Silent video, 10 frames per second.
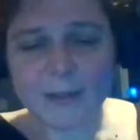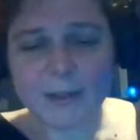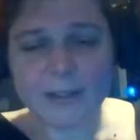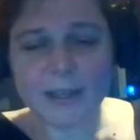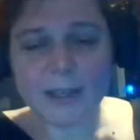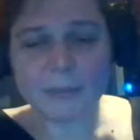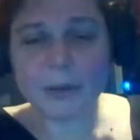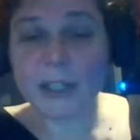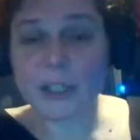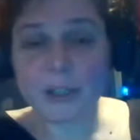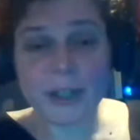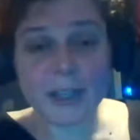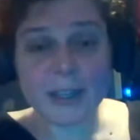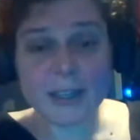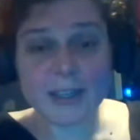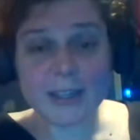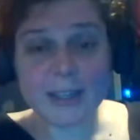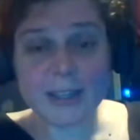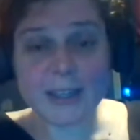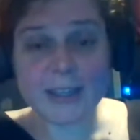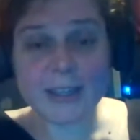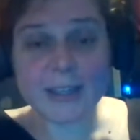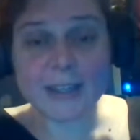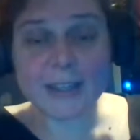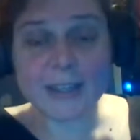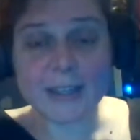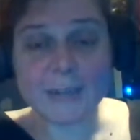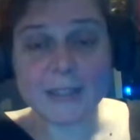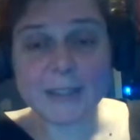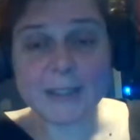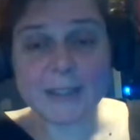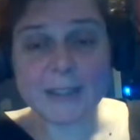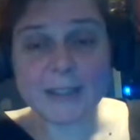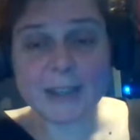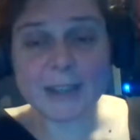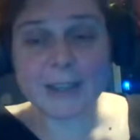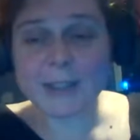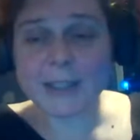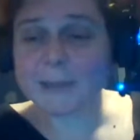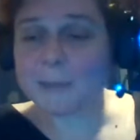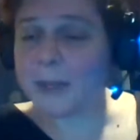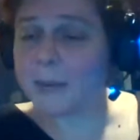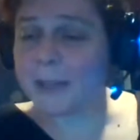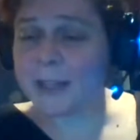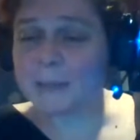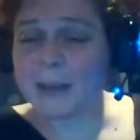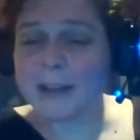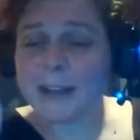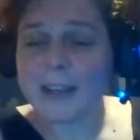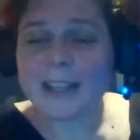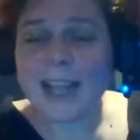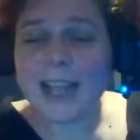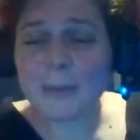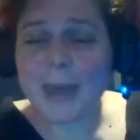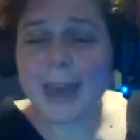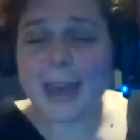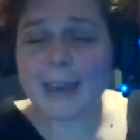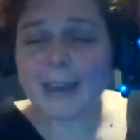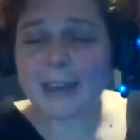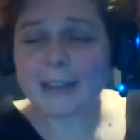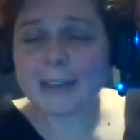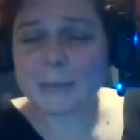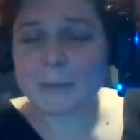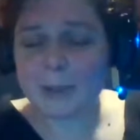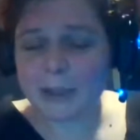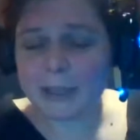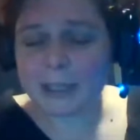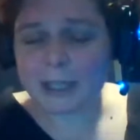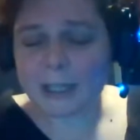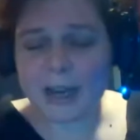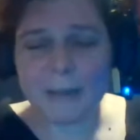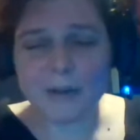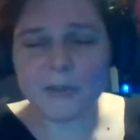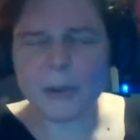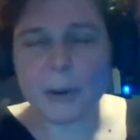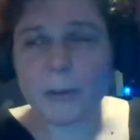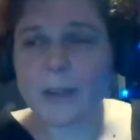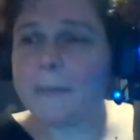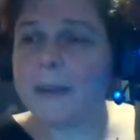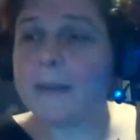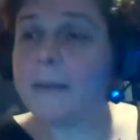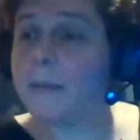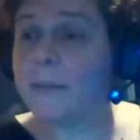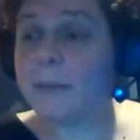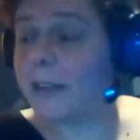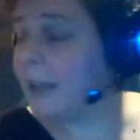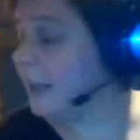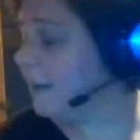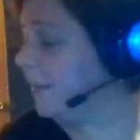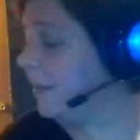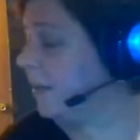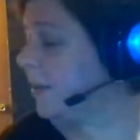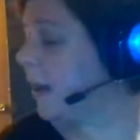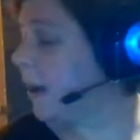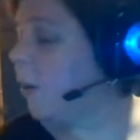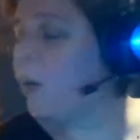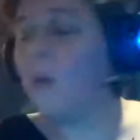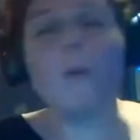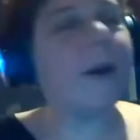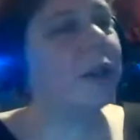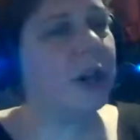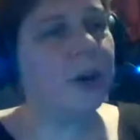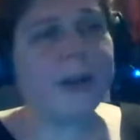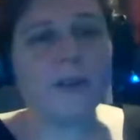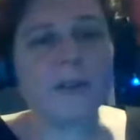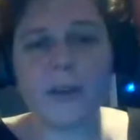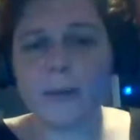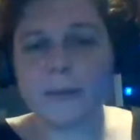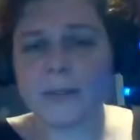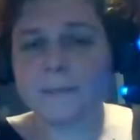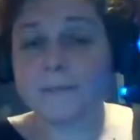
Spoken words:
It's like I'm pretty sure that he misses being with us, but that's okay because the dynamic duo is going to be dealing with a whole bunch of interviews.